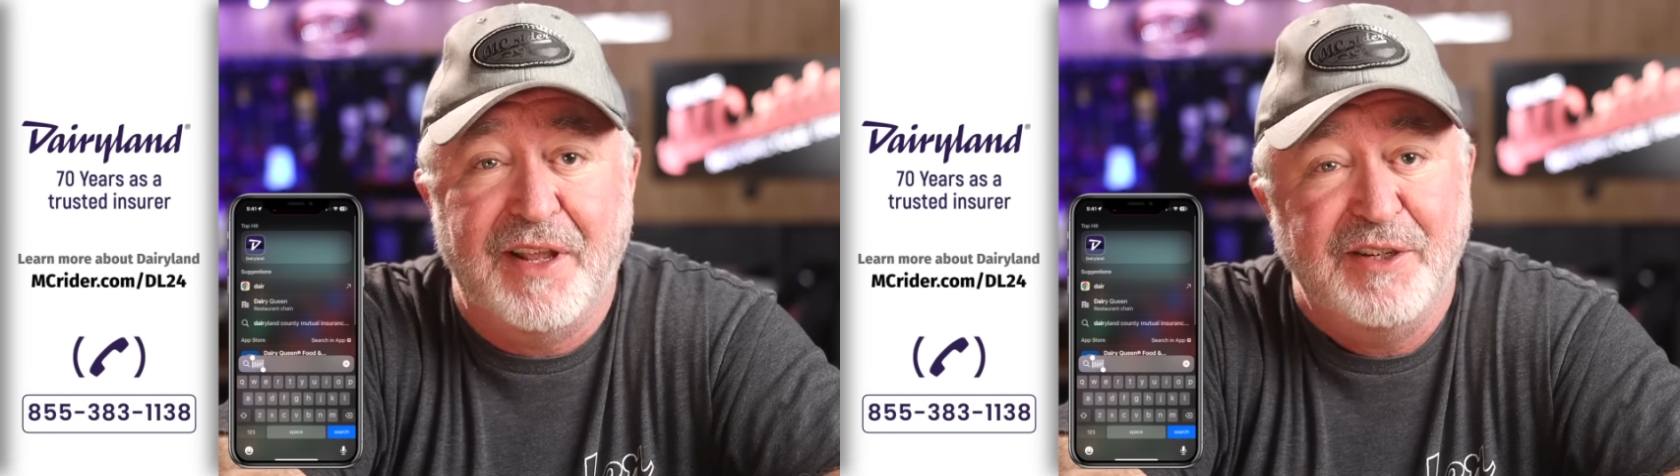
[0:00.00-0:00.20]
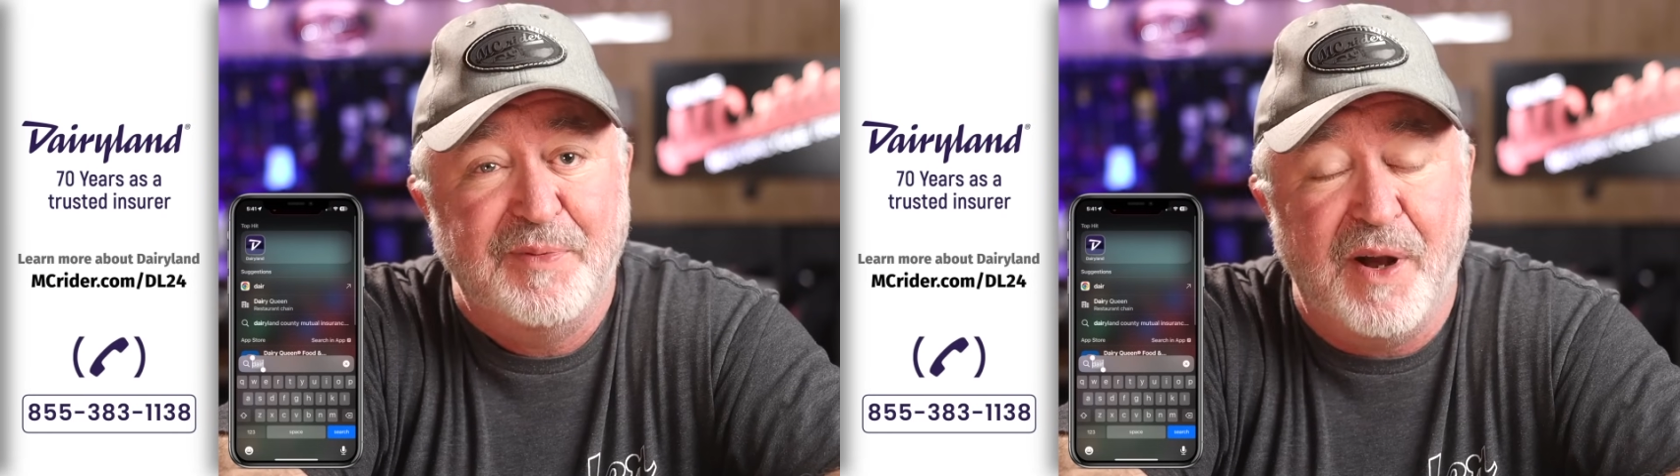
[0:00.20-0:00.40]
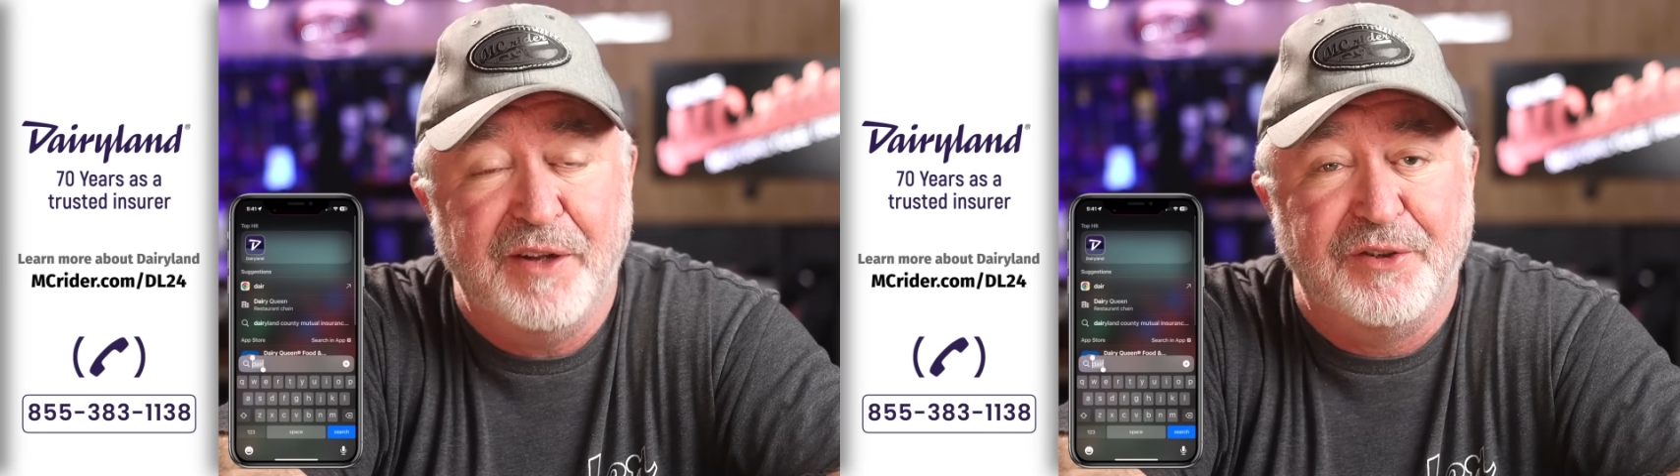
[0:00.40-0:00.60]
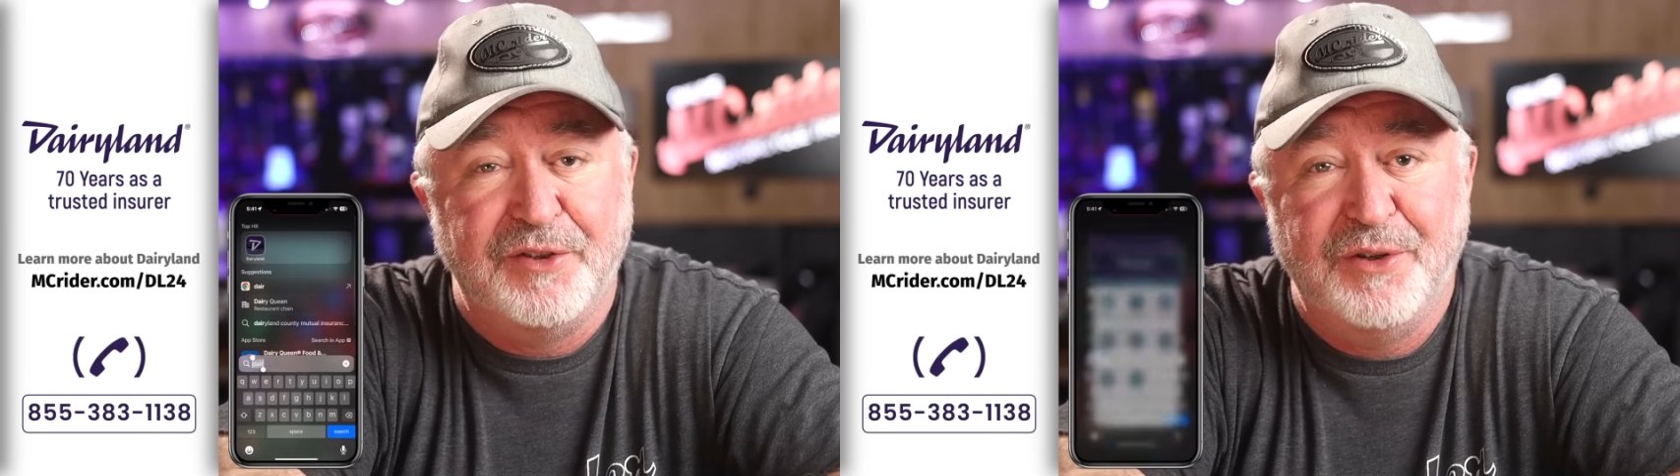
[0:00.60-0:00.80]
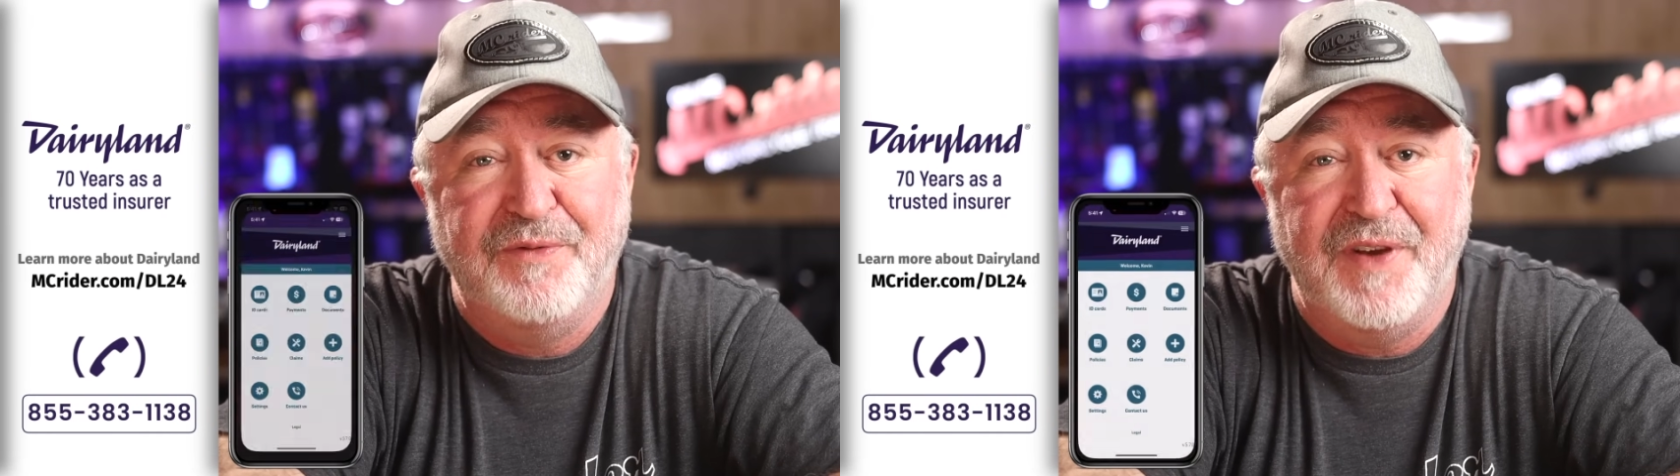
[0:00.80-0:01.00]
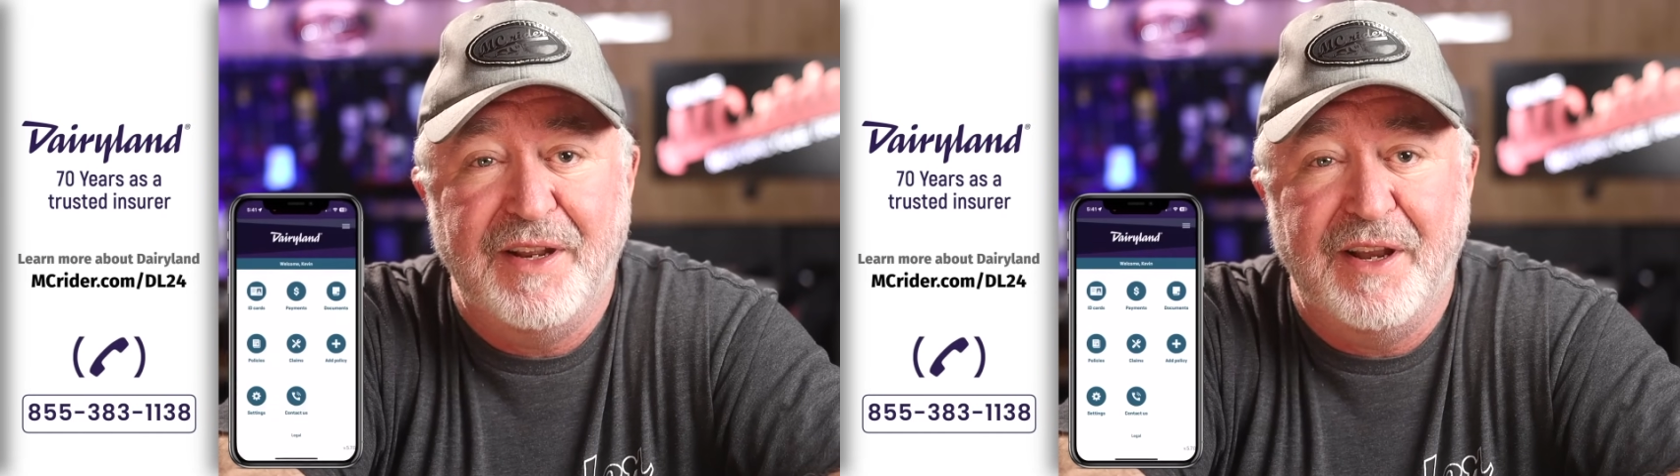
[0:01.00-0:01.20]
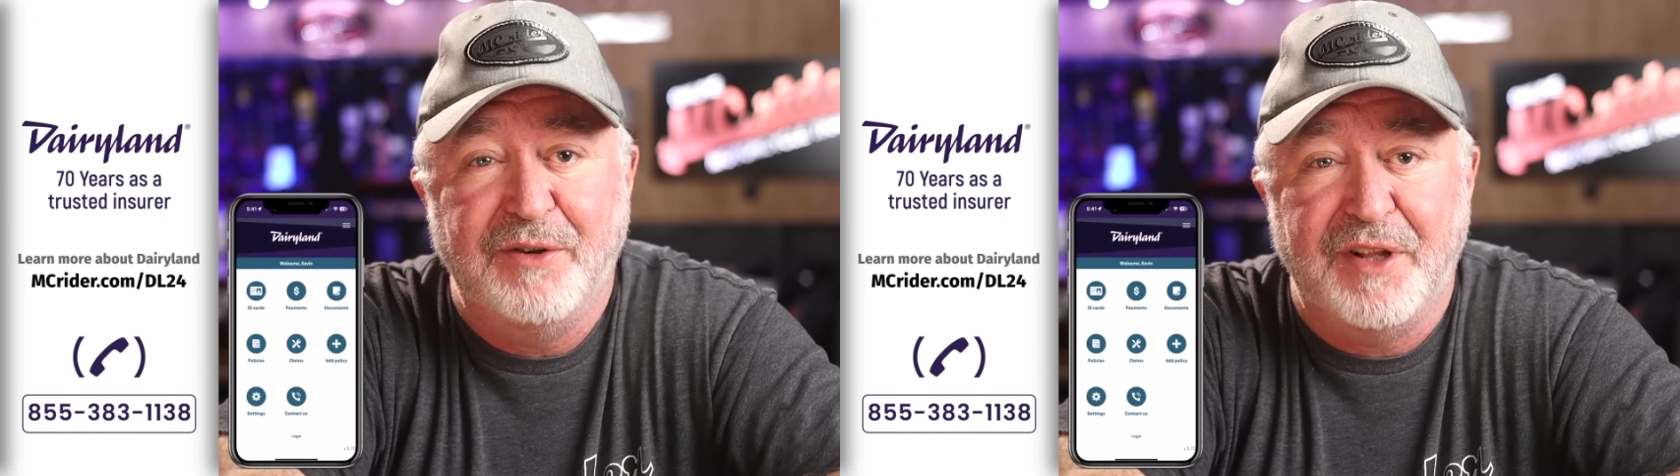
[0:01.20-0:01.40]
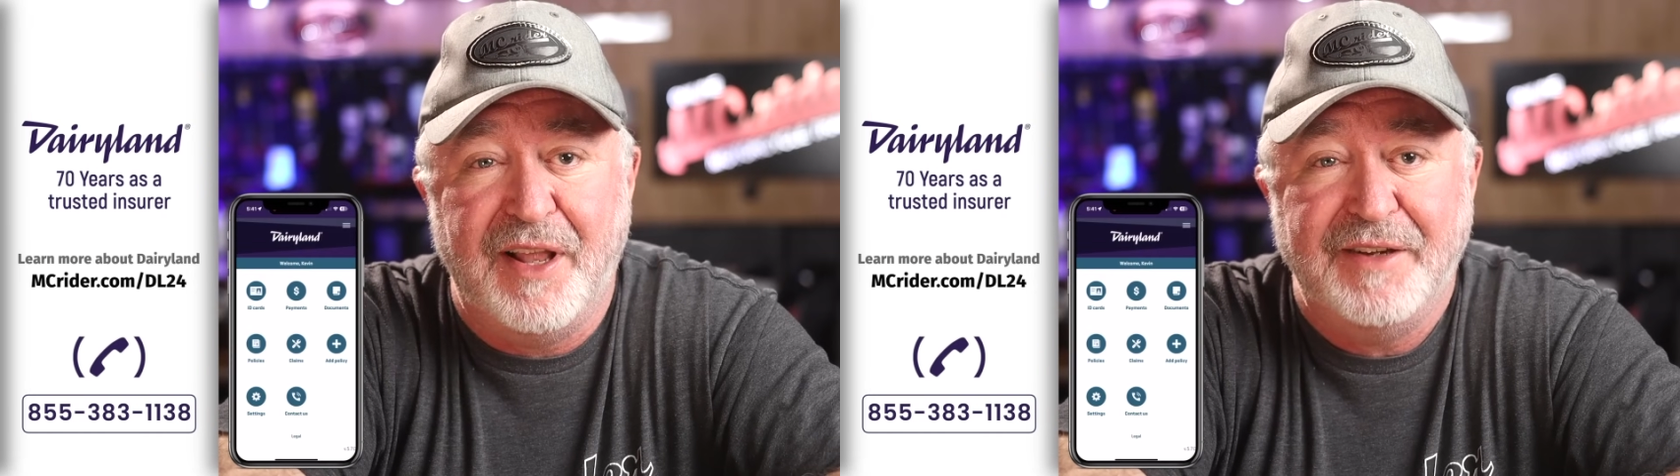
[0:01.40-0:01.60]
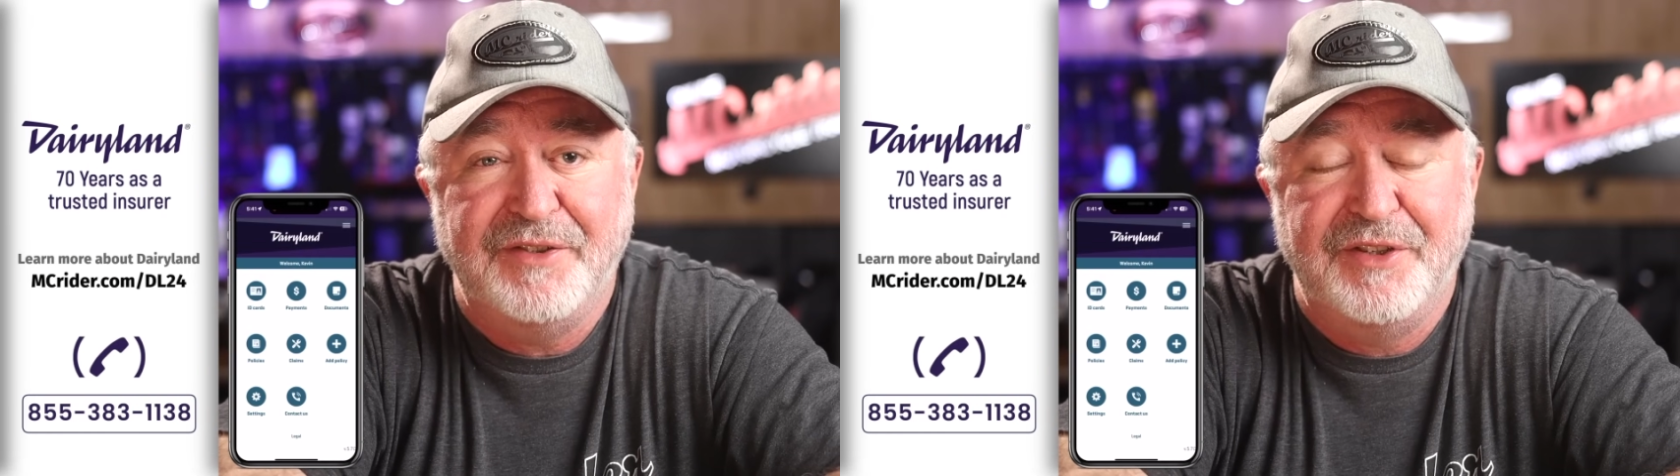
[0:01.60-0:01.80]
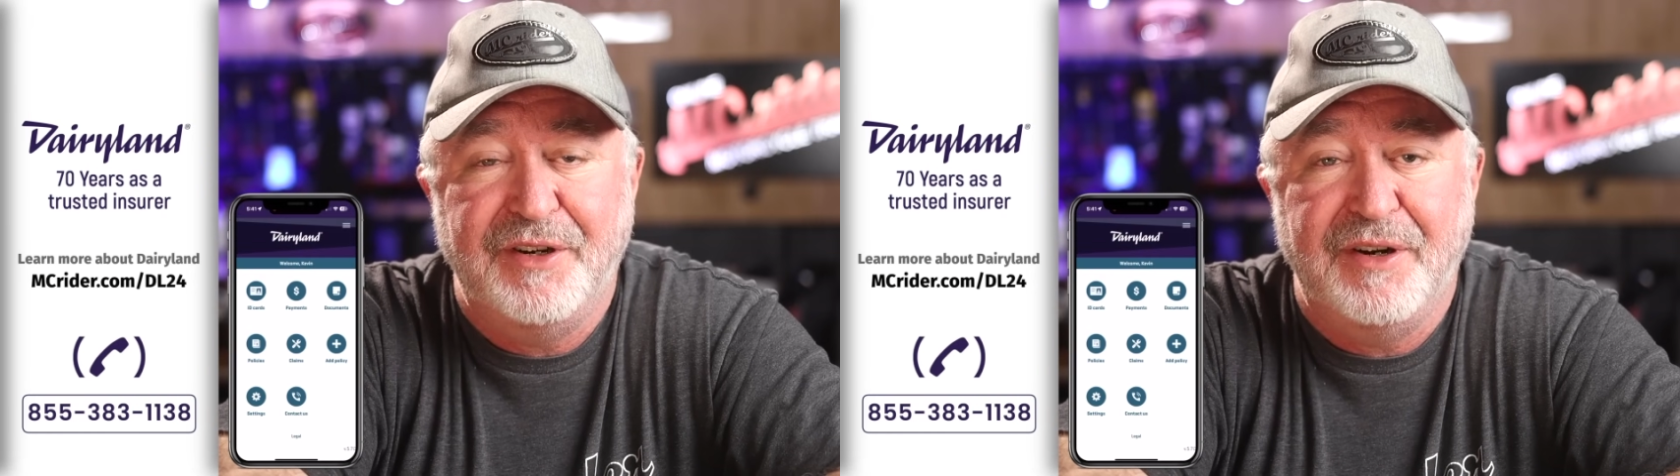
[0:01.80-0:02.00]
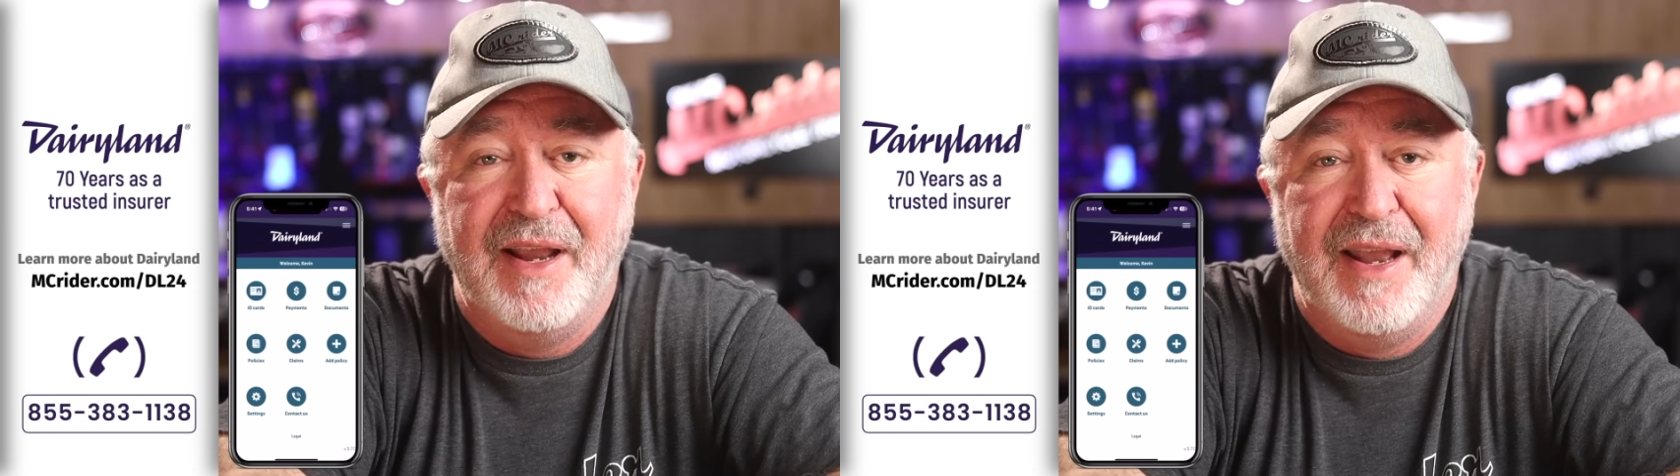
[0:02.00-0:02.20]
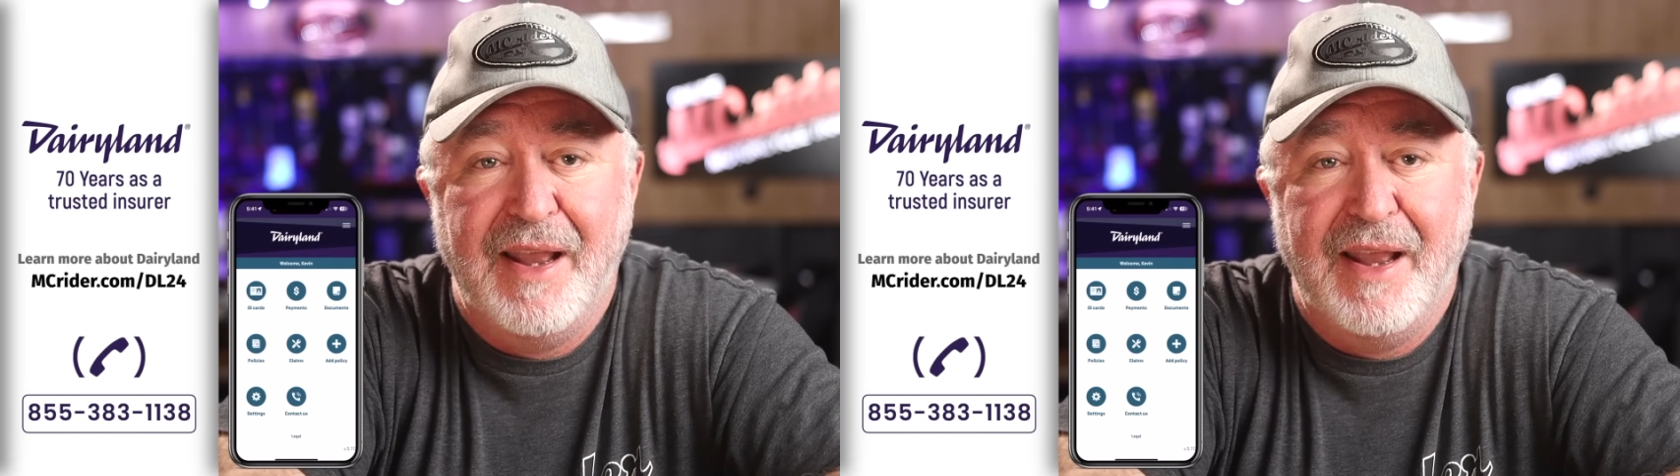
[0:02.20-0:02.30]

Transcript: They sponsored 2 videos last year,